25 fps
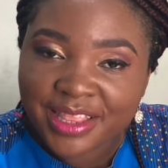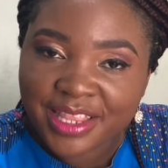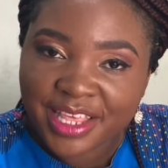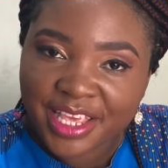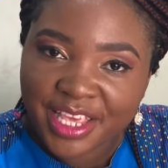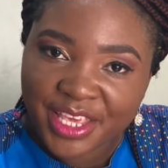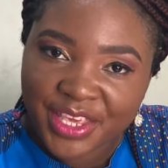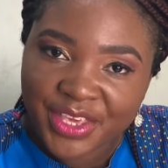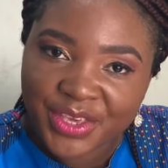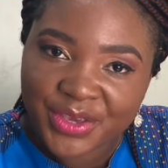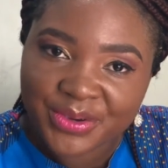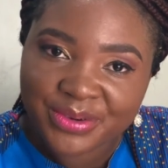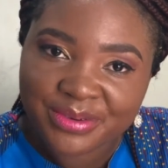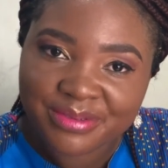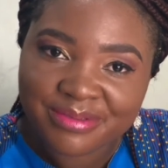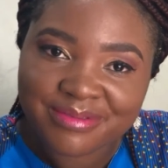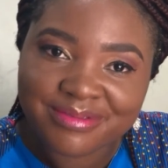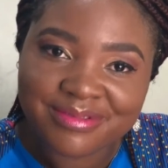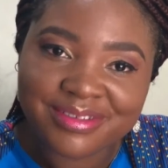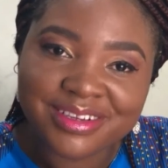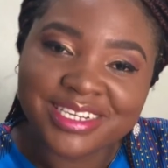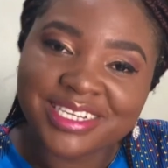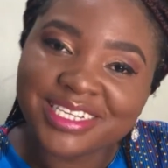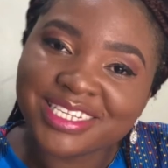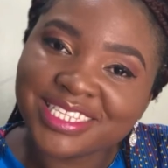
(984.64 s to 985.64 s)

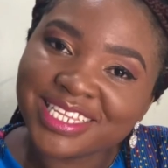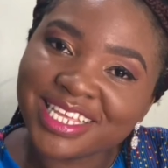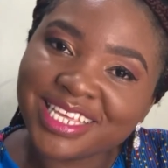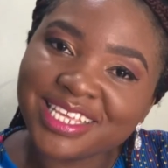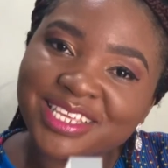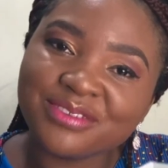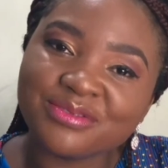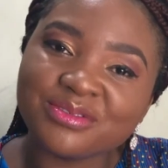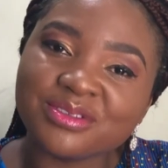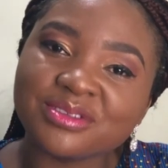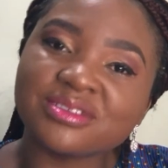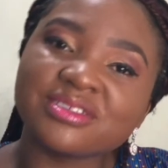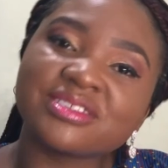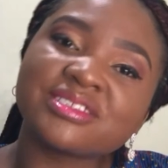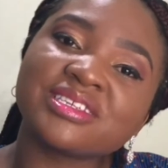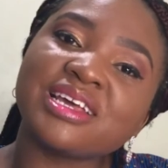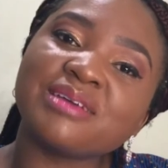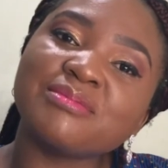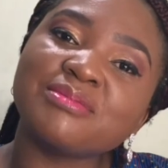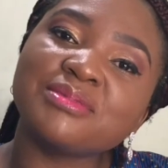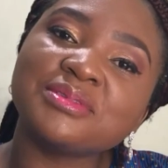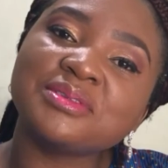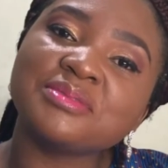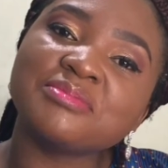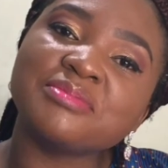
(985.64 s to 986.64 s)
Thank you for
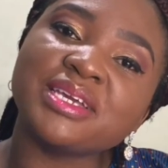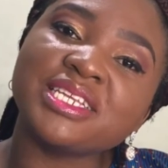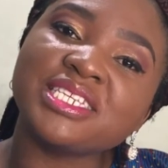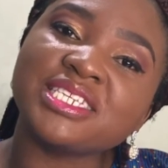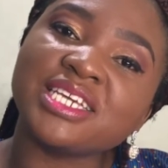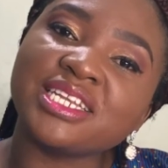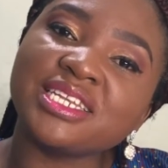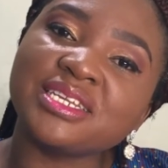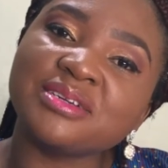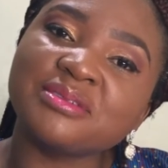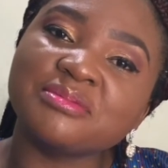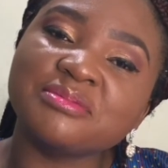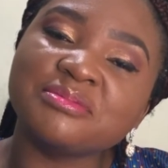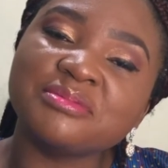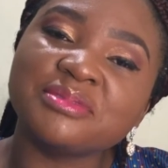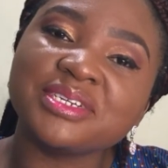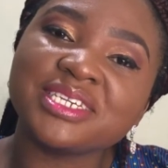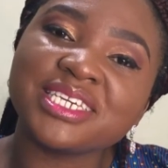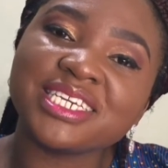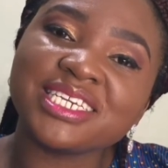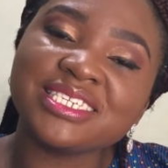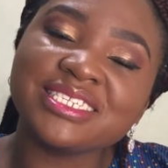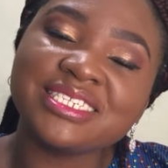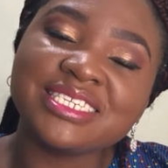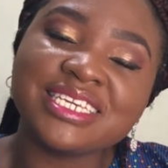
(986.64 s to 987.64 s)
subscribing to my channel.
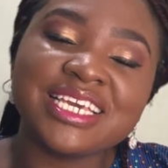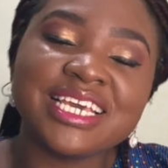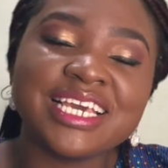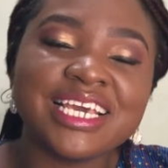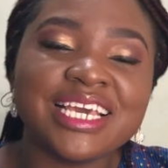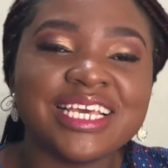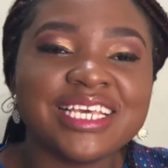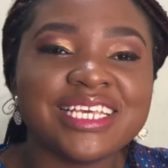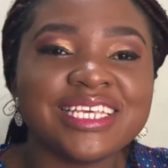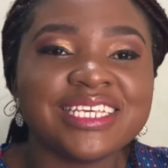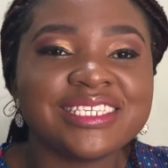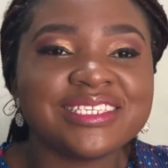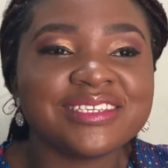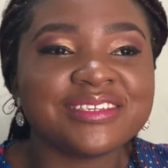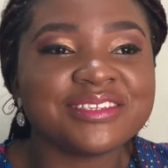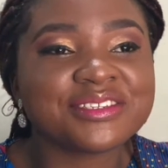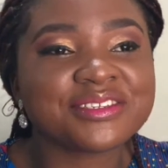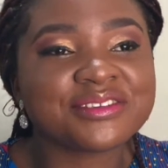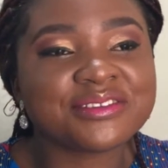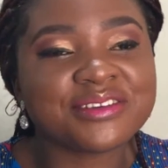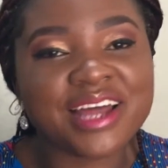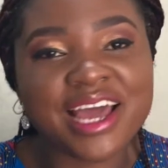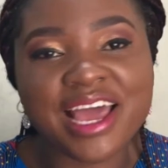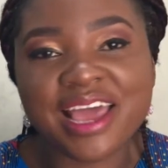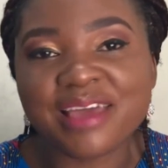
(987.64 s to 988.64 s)
Okay,
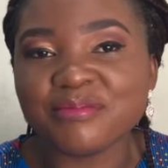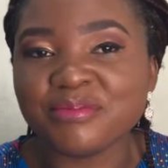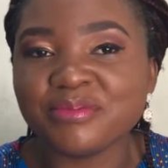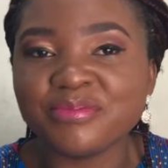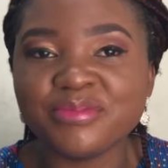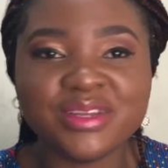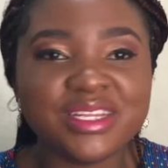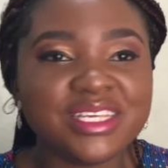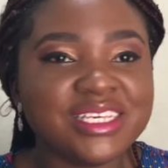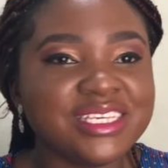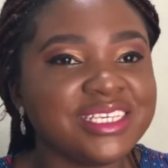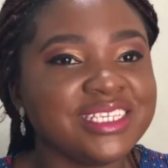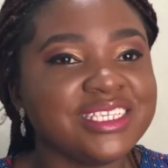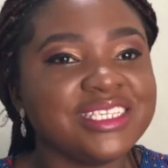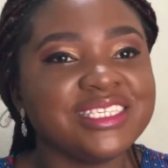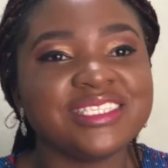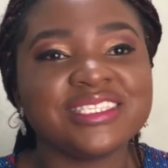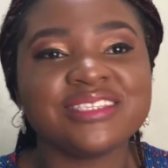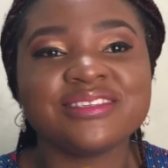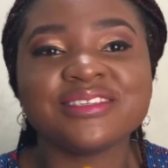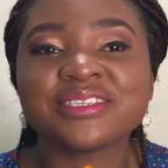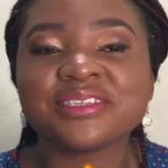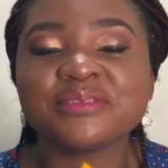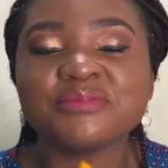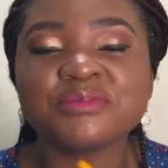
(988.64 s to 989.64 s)
subscribe
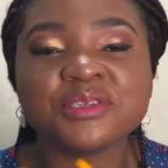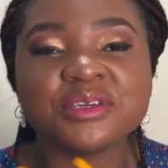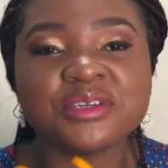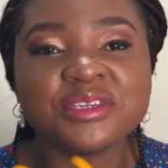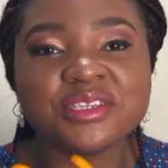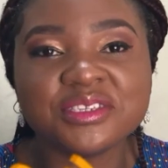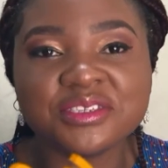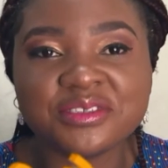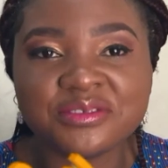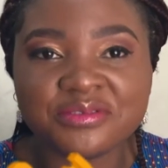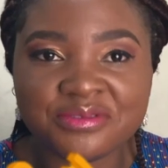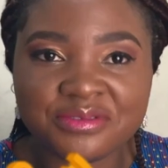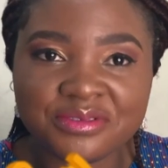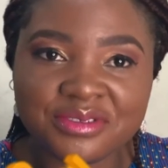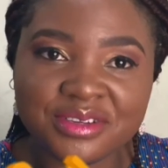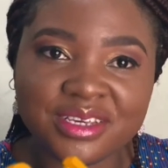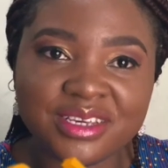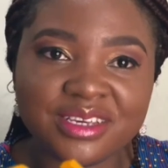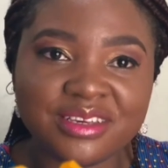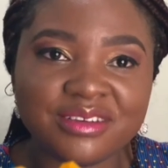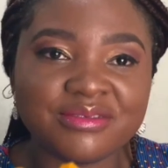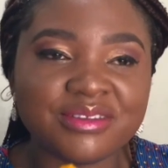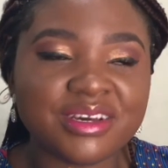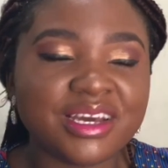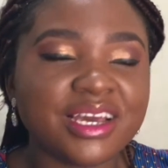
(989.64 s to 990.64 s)
please. Subscription is
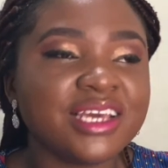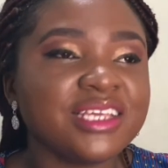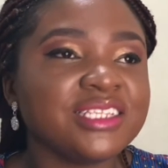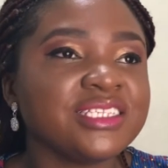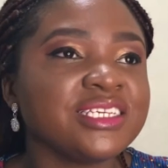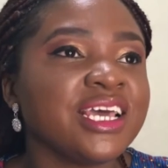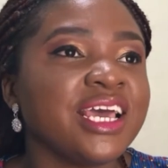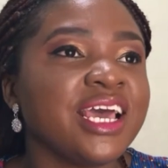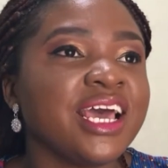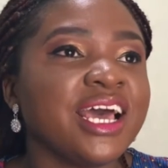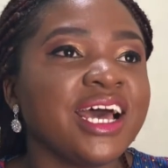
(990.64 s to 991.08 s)
free, right?